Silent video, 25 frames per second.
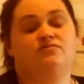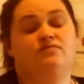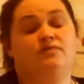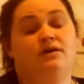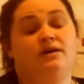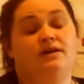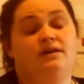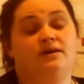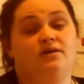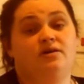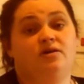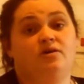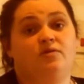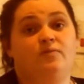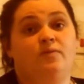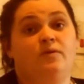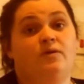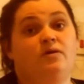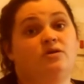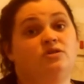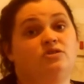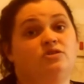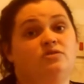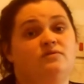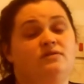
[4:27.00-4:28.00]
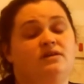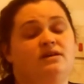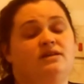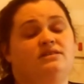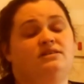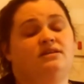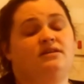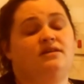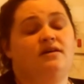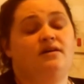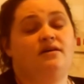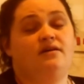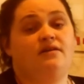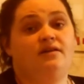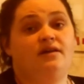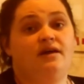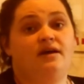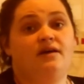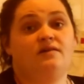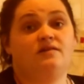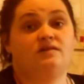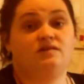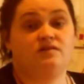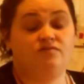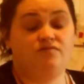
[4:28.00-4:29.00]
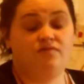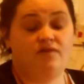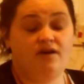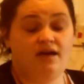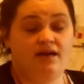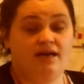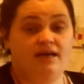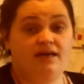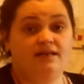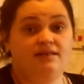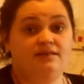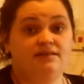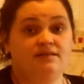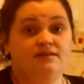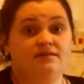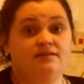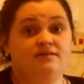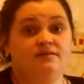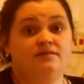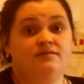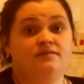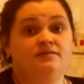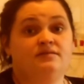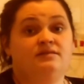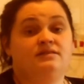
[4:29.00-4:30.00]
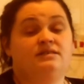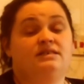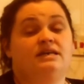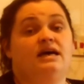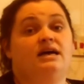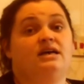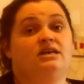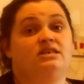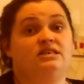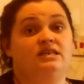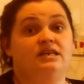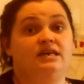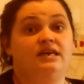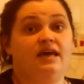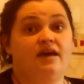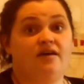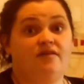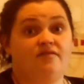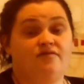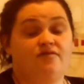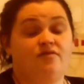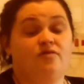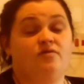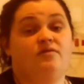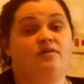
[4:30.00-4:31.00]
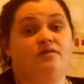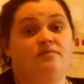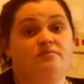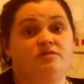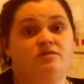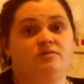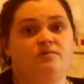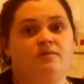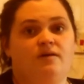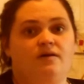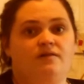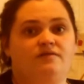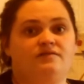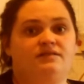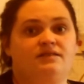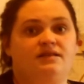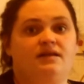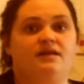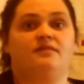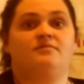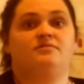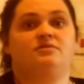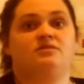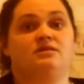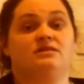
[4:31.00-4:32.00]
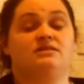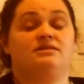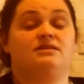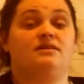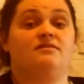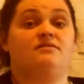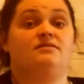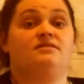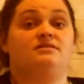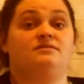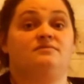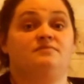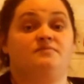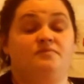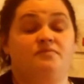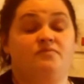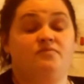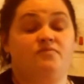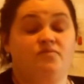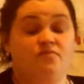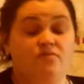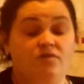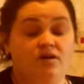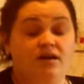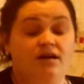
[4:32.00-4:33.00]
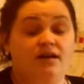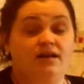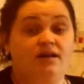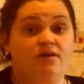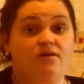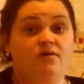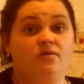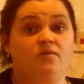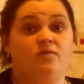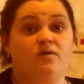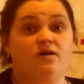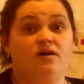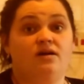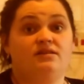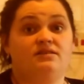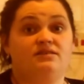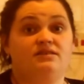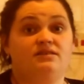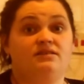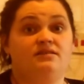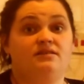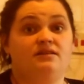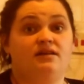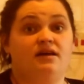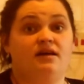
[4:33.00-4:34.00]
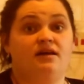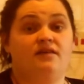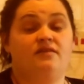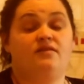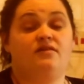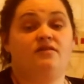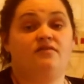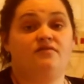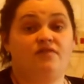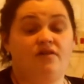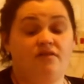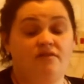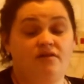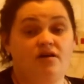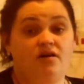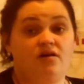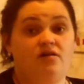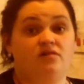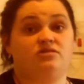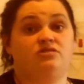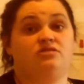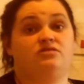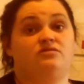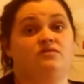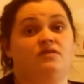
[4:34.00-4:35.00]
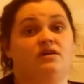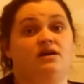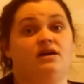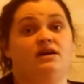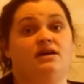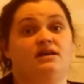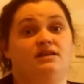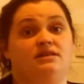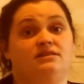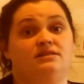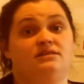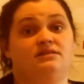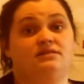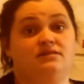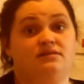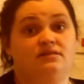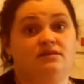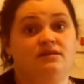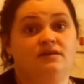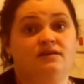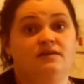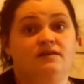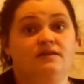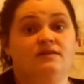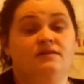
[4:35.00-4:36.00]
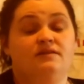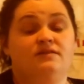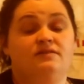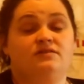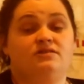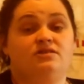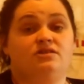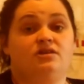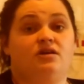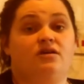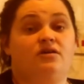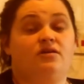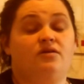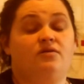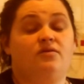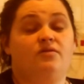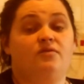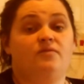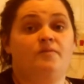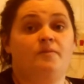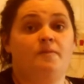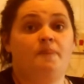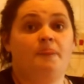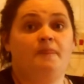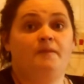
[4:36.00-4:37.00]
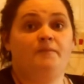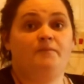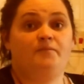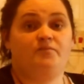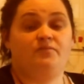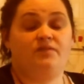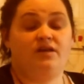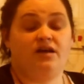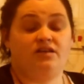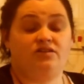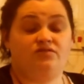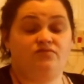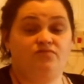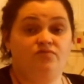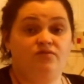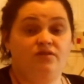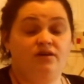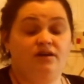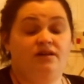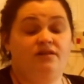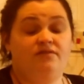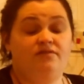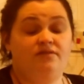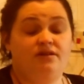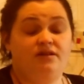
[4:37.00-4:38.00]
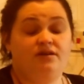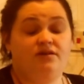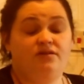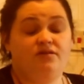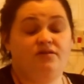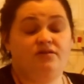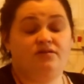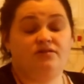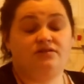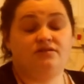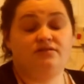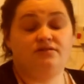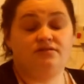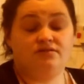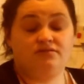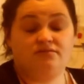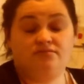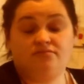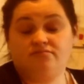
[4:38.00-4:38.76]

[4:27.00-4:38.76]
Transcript: is really good because you need to learn how to read to actually get through them 12 steps because there is really long words in there that are very hard to read. So that's really, really good